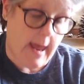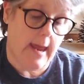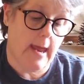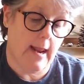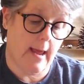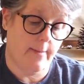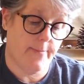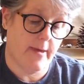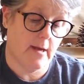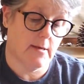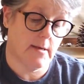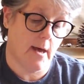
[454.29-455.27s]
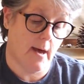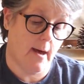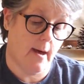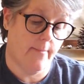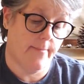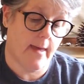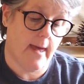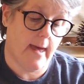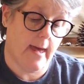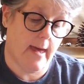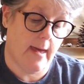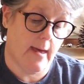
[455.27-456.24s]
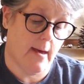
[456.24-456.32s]
And I picked up
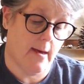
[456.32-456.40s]
a